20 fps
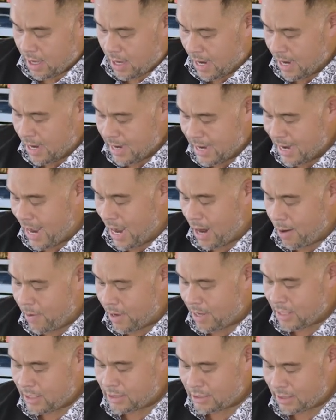And now we
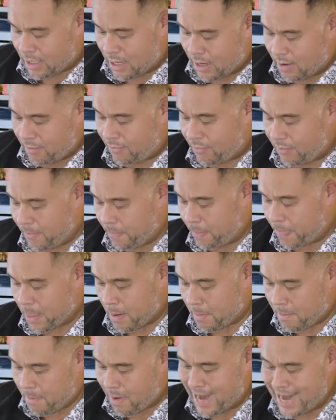can serve
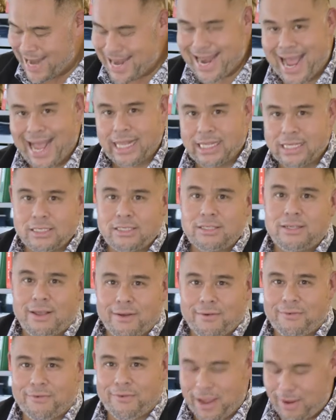my nan's
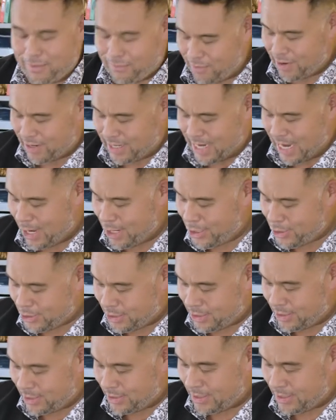favourite dish.